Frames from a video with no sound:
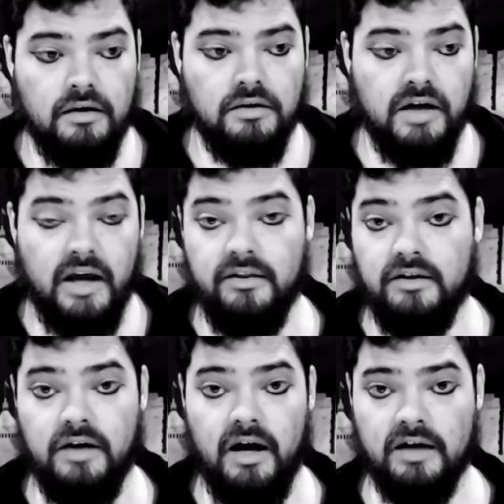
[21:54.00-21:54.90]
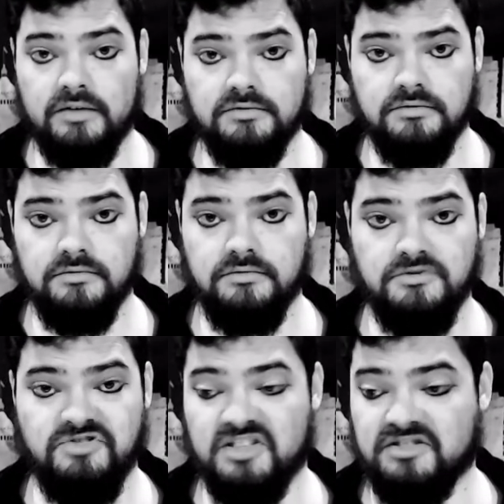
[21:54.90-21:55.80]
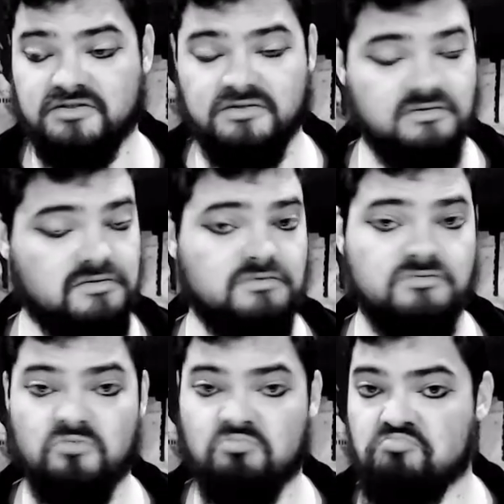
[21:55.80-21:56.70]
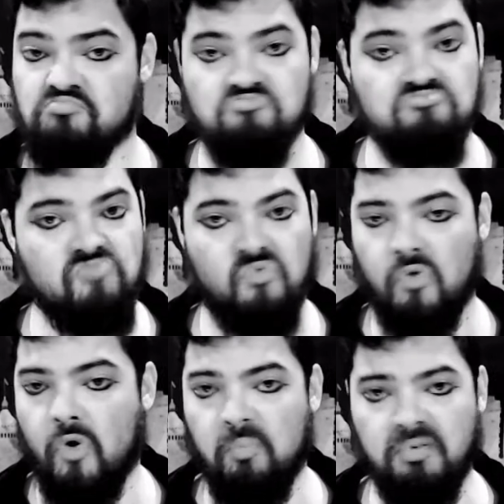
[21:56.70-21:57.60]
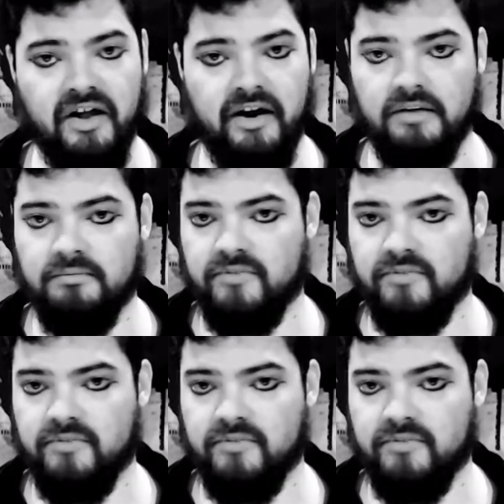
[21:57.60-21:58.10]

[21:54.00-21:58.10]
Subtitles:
And then, yeah, just role play